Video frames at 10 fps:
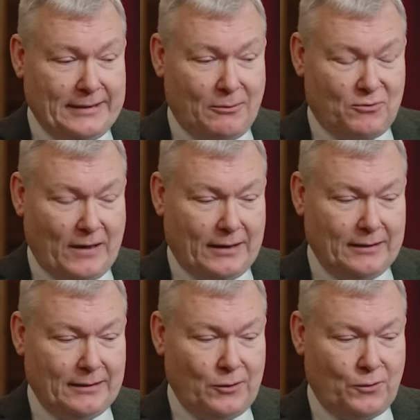It was reckoned
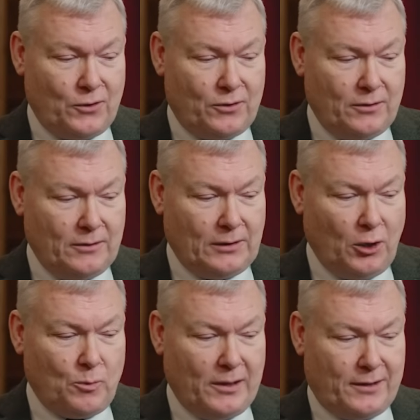that
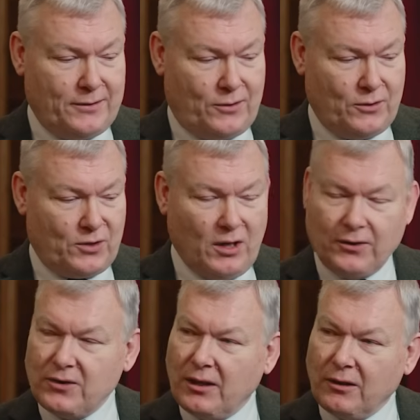Codebreakers should start
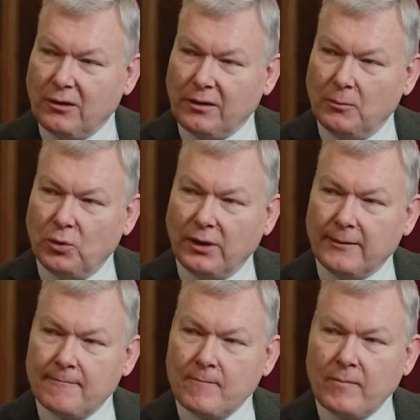at 10 o'clock in the
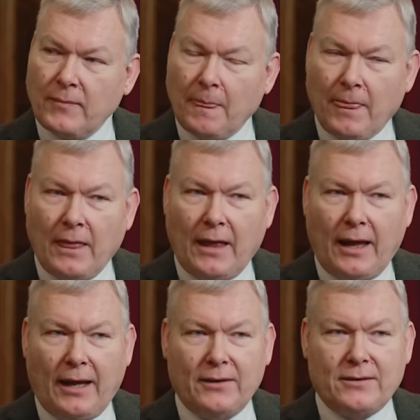morning.
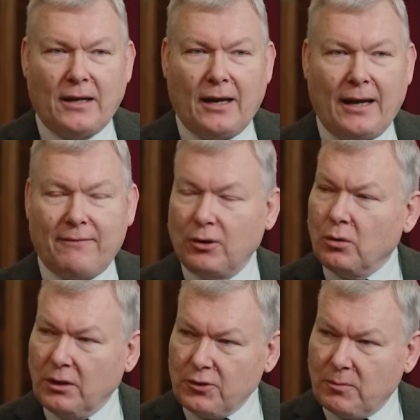And have a long
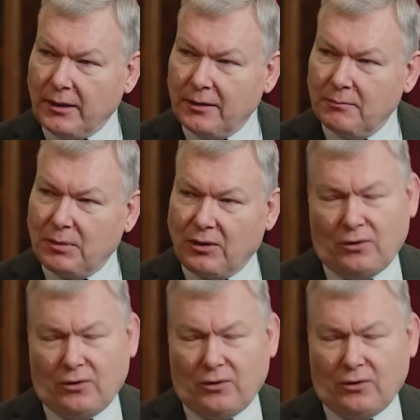lunch break, because